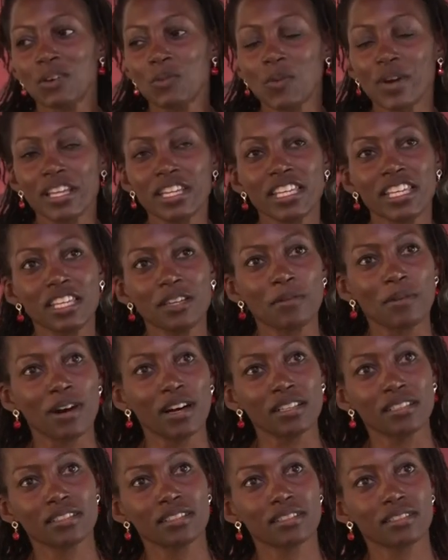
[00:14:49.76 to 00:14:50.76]
when he
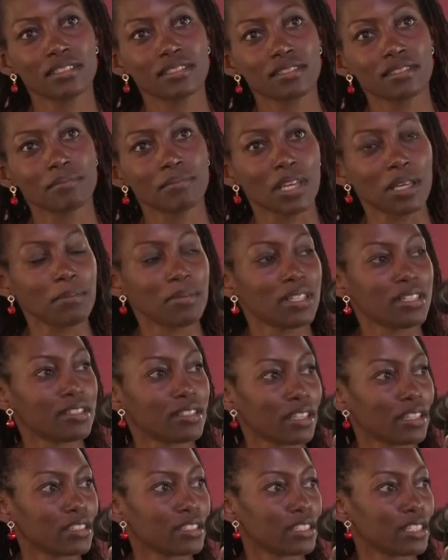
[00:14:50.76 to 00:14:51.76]
was maybe
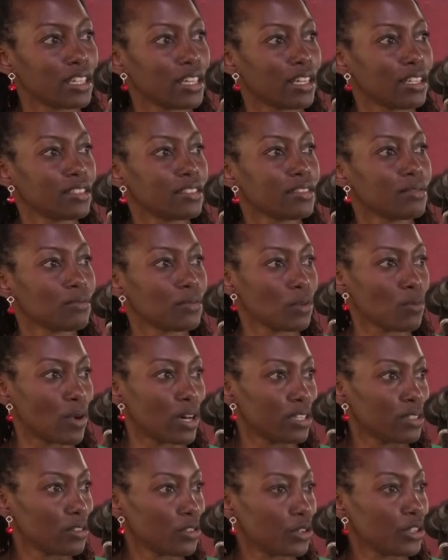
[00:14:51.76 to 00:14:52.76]
6 years. We
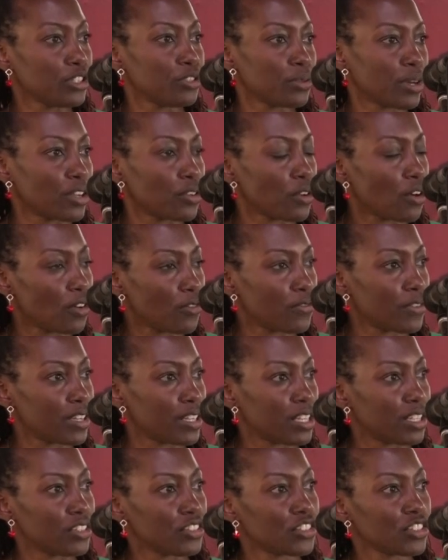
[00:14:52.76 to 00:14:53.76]
went going to an
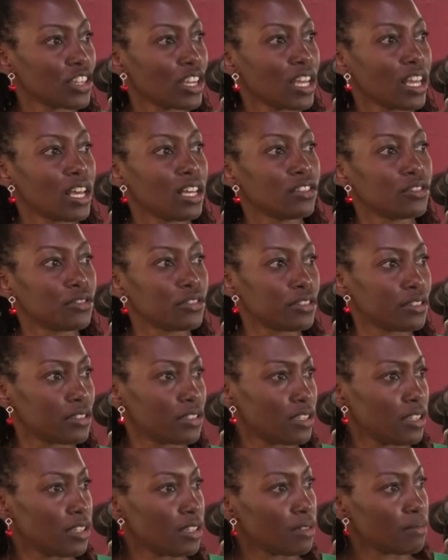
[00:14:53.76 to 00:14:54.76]
orphanage to
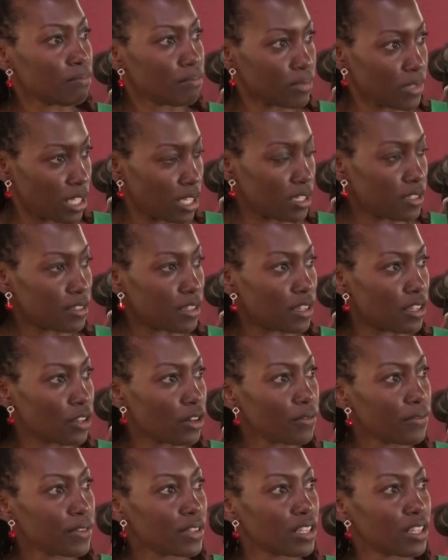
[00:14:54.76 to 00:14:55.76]
see kids in the
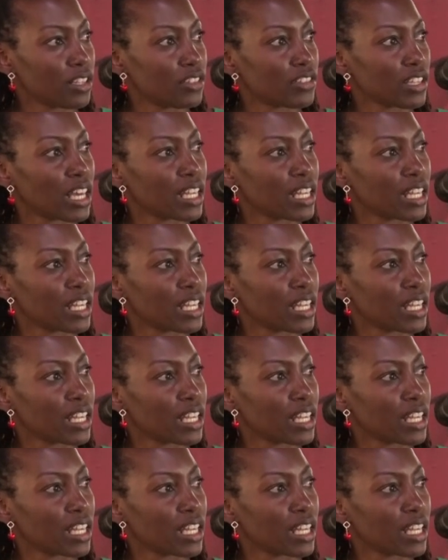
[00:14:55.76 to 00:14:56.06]
orphanage.